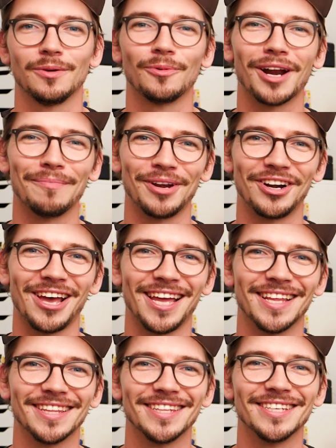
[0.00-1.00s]
What up,
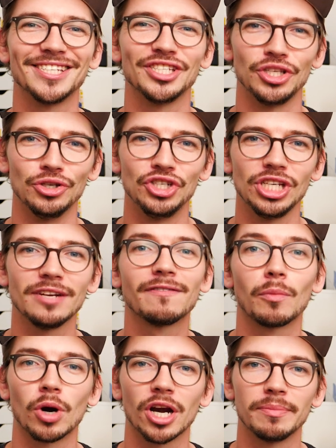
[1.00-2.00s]
Internet? This is Eugene
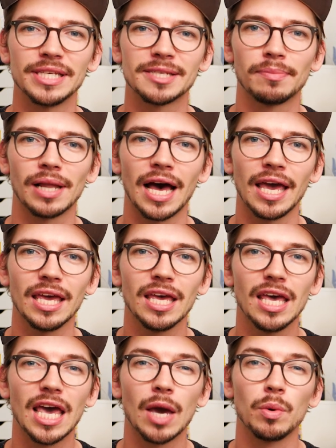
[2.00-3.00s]
from Workerbee Supply,
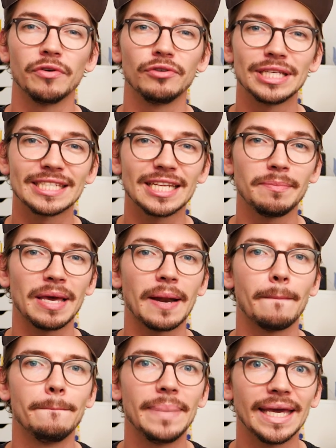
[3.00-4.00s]
and we recently made a
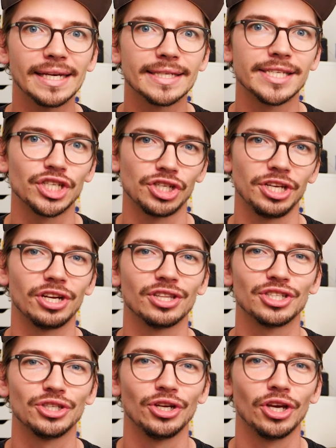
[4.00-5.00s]
big decision here in the
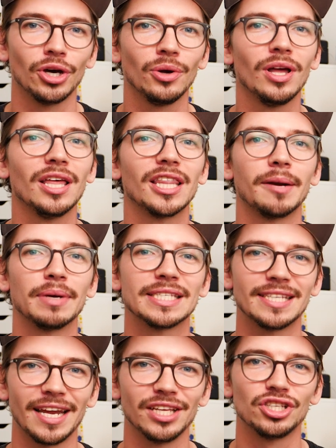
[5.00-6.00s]
studio that I'm
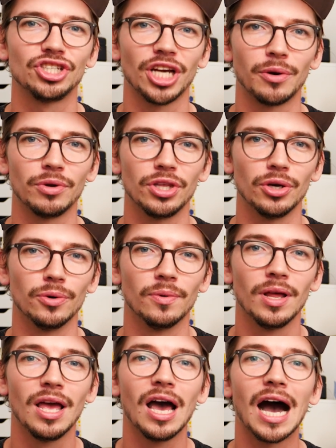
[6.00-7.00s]
excited to share with you.
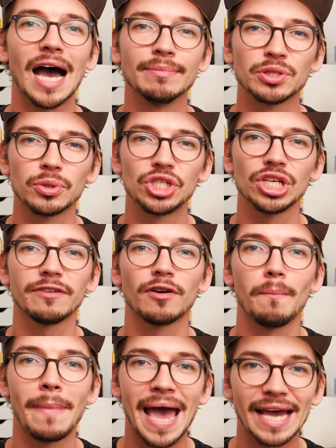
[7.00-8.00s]
I'm switching
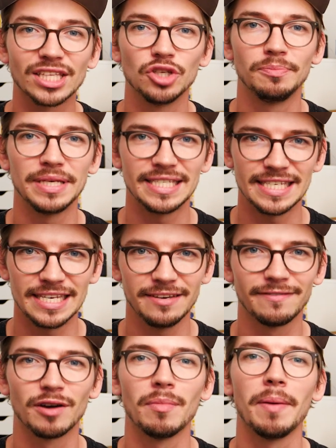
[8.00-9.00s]
from Mac to PC
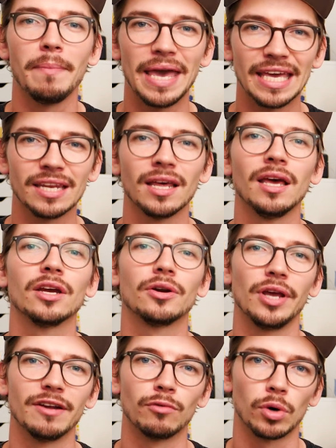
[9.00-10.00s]
for my main
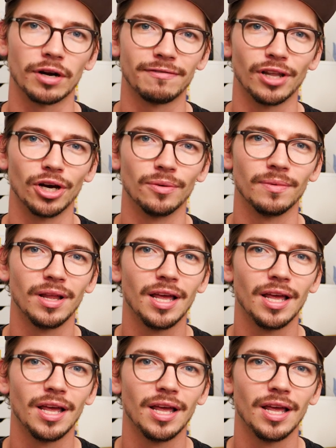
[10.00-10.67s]
creative workflow.